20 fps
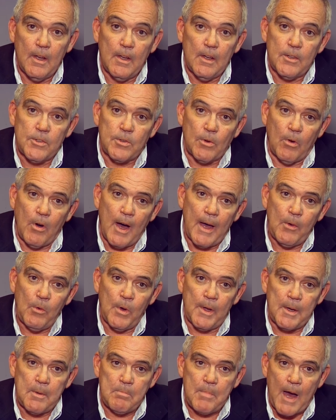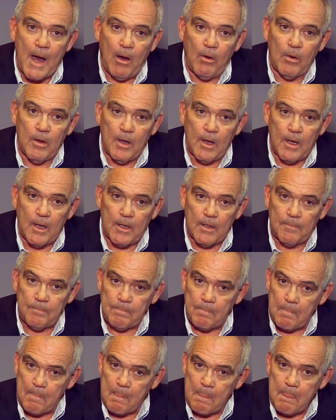So I went about
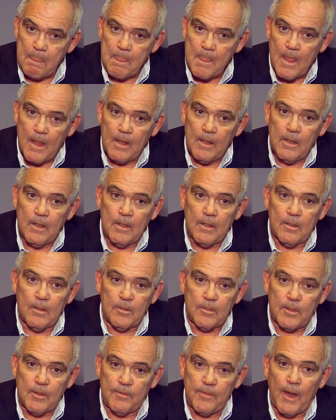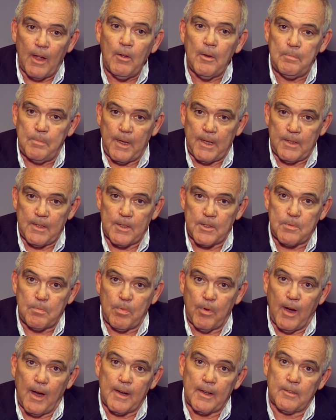developing this
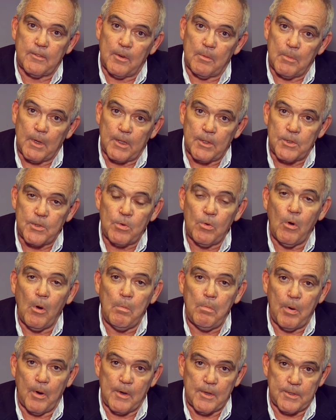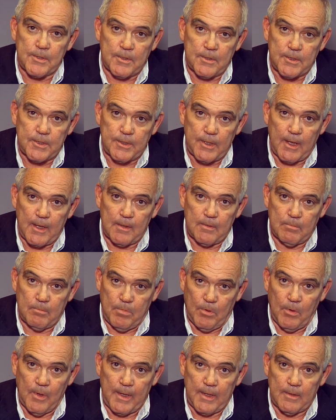product from a control person
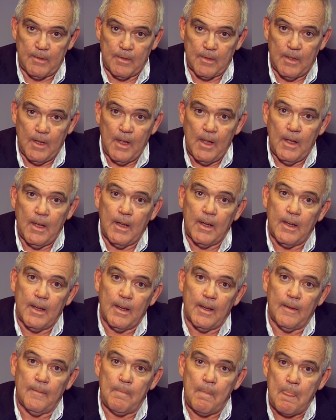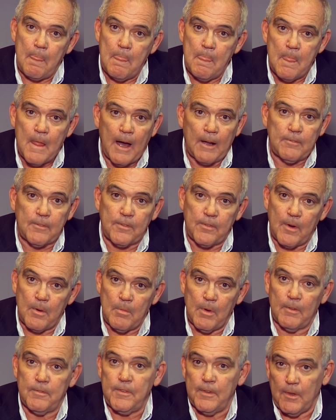standpoint, not
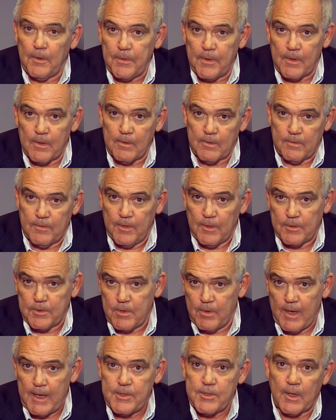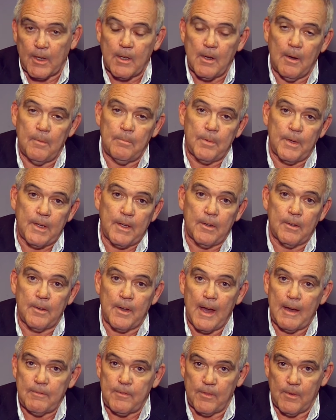from a filtration company or
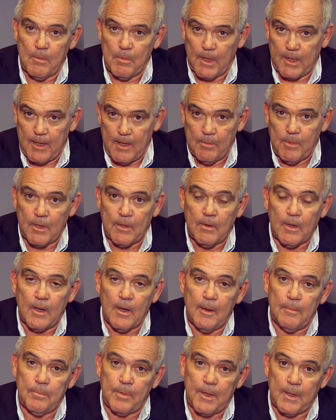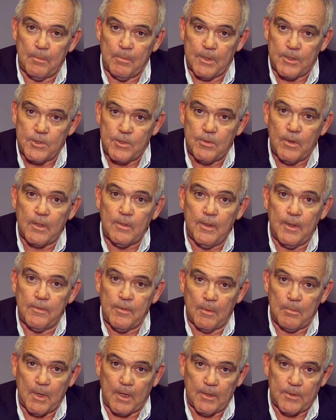not from a chemical company, but strictly
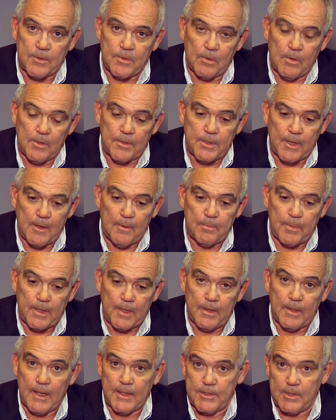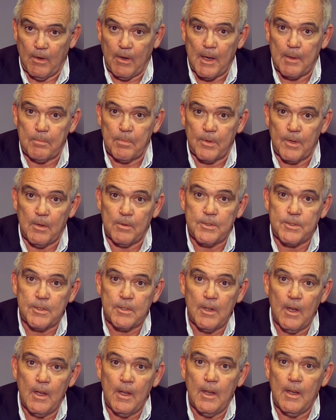from a controls company. That's how I
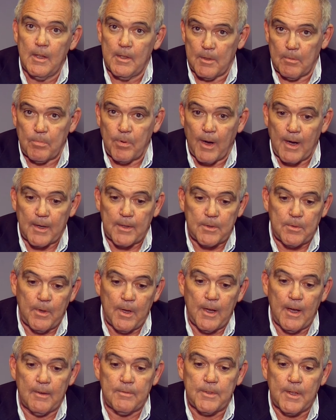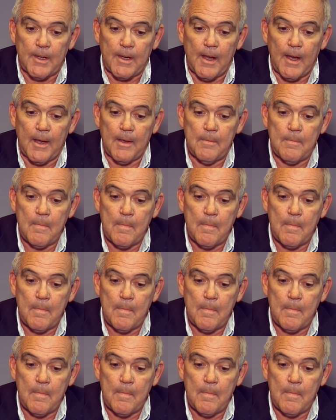approached the product we have today.